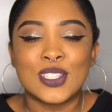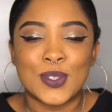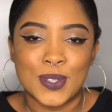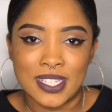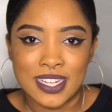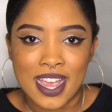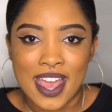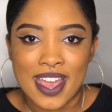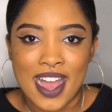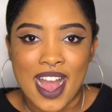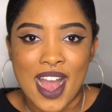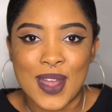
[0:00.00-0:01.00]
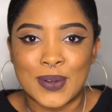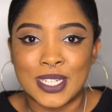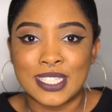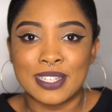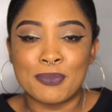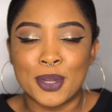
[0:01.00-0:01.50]
So today I
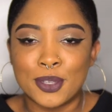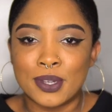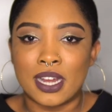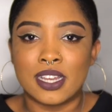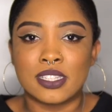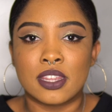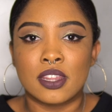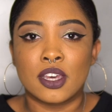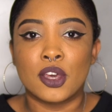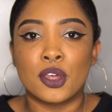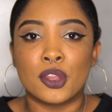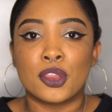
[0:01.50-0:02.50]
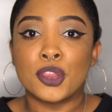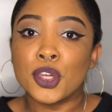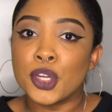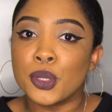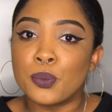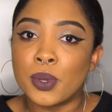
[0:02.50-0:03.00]
wanted to bring you guys the
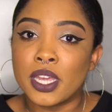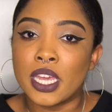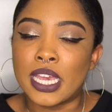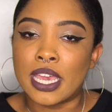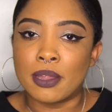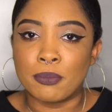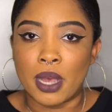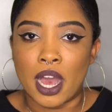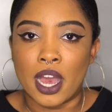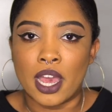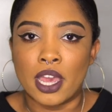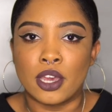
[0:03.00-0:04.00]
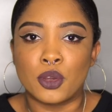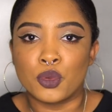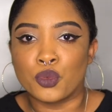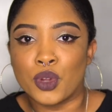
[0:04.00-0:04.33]
third wig in my